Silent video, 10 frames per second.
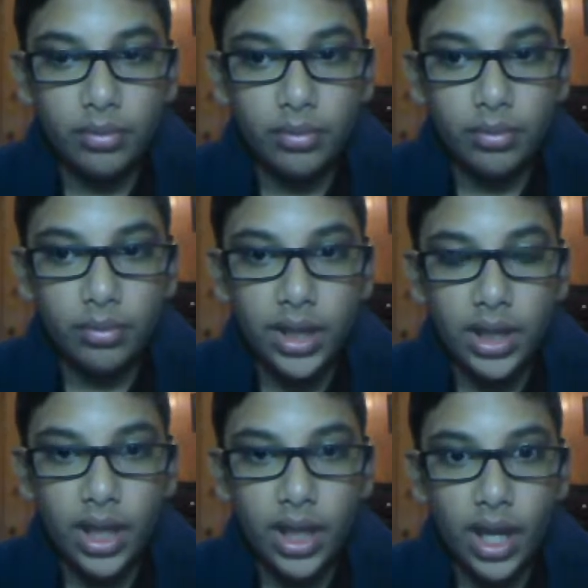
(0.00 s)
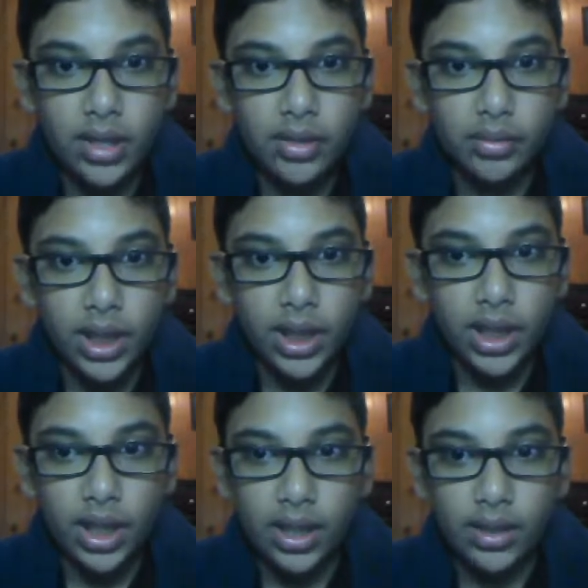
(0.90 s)
with an
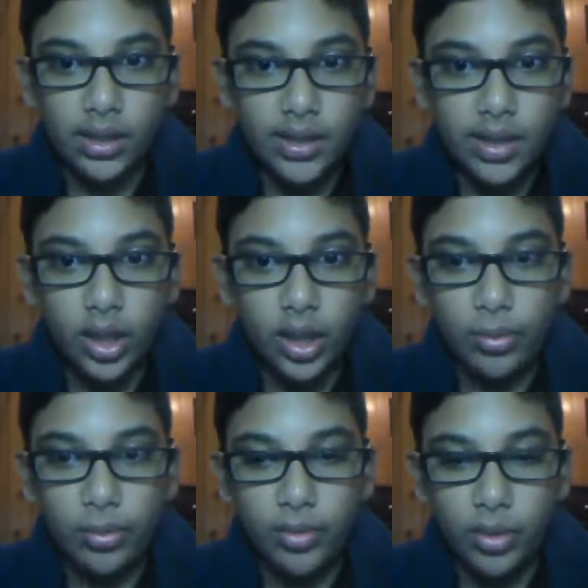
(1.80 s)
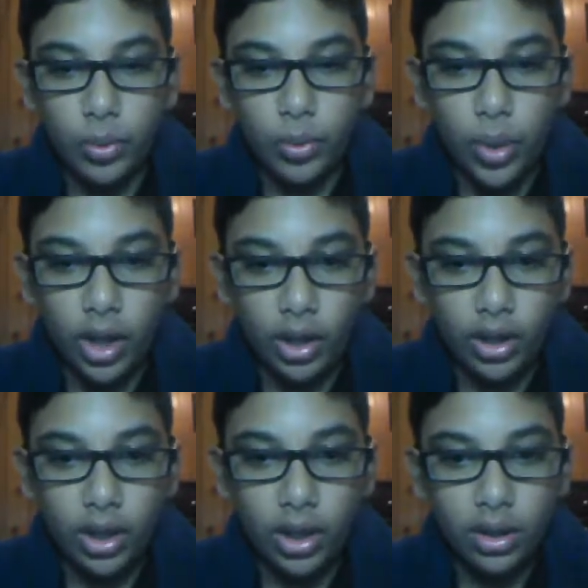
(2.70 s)
X-ray scope through a
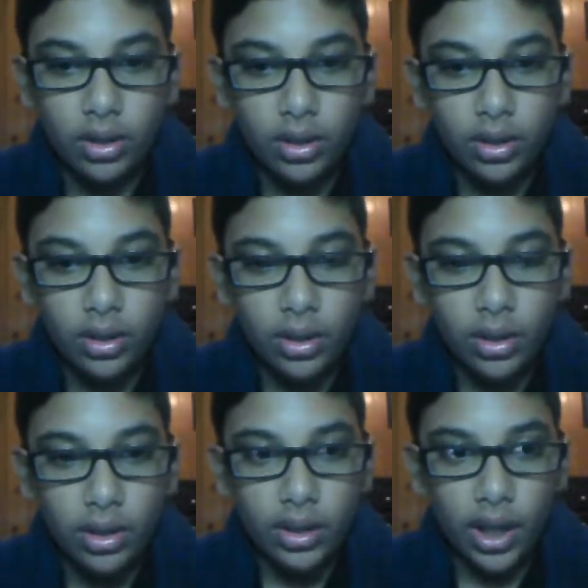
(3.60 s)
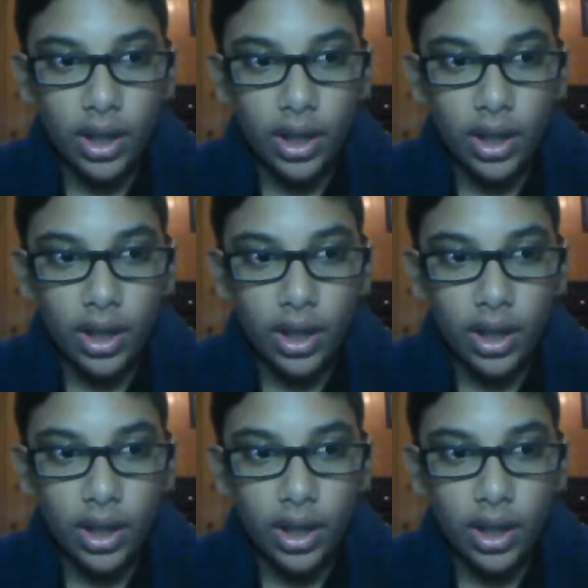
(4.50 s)
wall? To have a